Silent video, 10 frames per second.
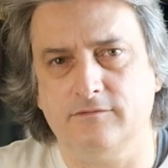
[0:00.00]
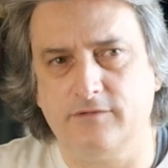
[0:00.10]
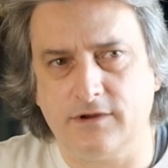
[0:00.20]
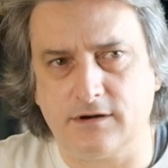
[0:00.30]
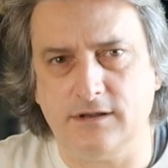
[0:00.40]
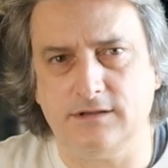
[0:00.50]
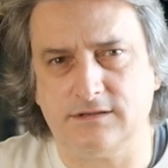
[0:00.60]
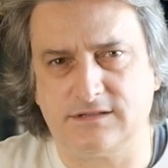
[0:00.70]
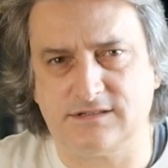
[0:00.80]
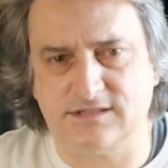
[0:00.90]
very
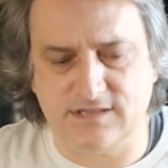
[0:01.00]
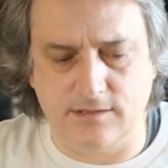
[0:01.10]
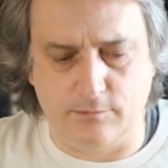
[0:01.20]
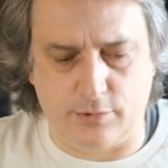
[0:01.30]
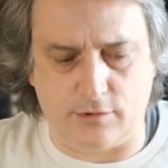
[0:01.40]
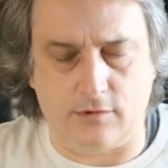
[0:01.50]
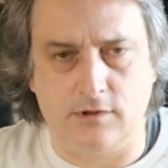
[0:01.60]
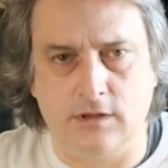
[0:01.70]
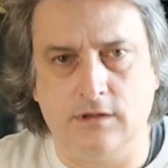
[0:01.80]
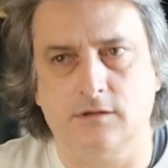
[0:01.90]
simple.
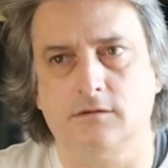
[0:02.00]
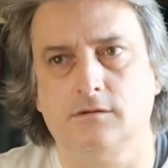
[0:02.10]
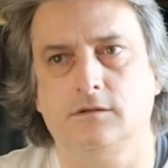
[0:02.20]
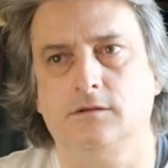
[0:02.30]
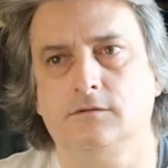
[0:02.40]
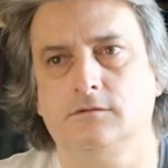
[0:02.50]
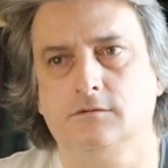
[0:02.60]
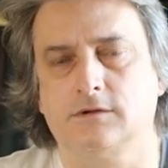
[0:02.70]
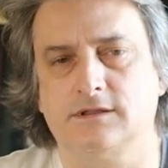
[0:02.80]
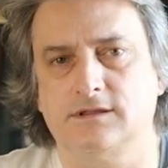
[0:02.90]
You
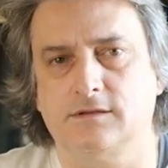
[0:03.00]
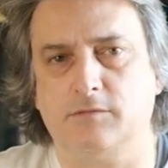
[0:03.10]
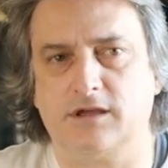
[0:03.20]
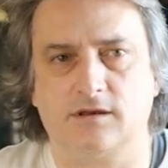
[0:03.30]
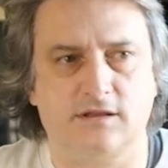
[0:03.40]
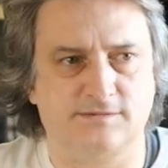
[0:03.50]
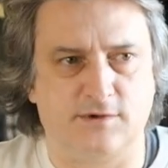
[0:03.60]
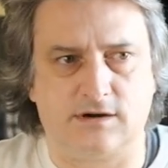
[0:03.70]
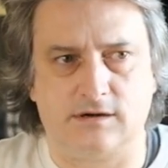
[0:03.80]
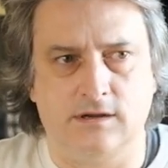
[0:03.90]
look at the mechanism
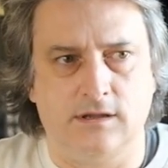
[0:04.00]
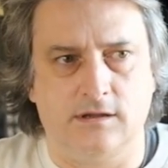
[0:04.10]
are